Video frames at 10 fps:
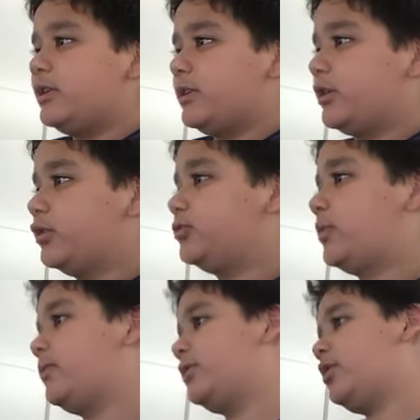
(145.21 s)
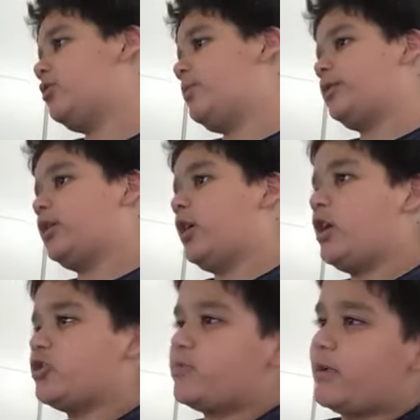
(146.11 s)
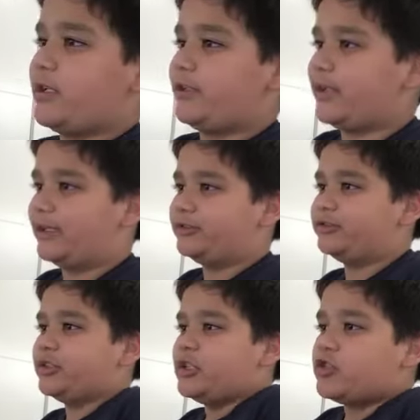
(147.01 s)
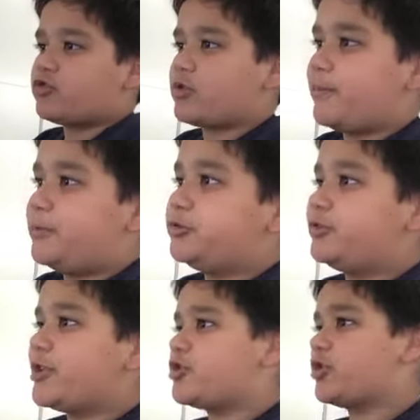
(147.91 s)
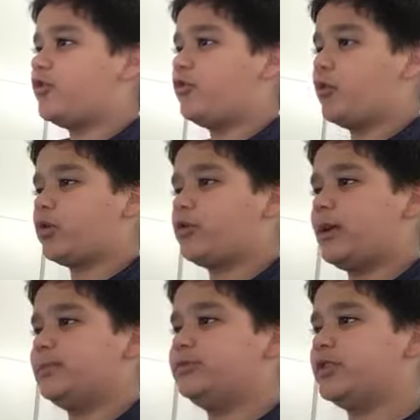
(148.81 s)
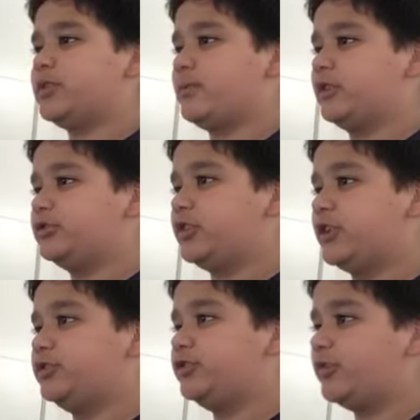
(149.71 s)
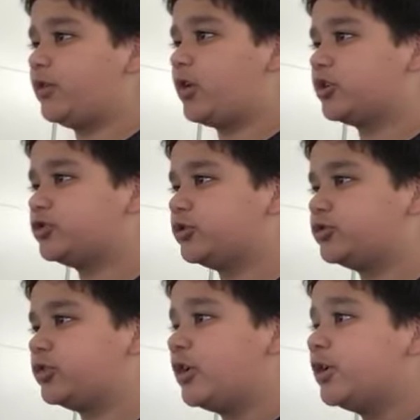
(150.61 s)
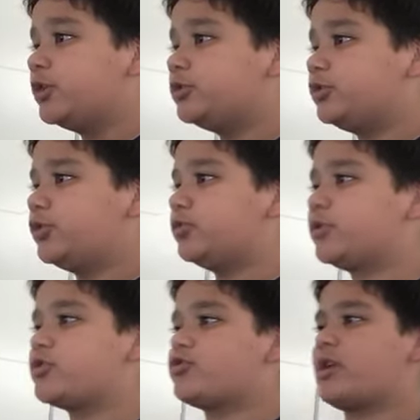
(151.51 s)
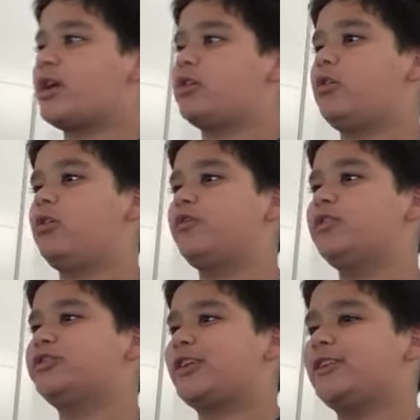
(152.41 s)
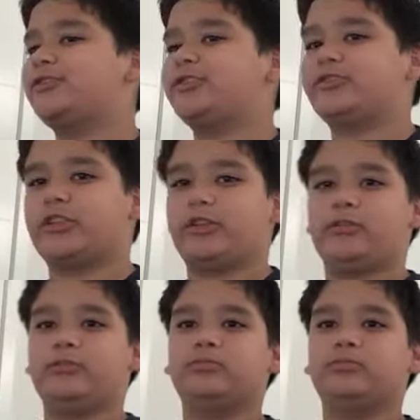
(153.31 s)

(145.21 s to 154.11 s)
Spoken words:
Here's what we know about the hush money case. Trump is facing four crimes indictments and several lawsuits. You can track all these cases here.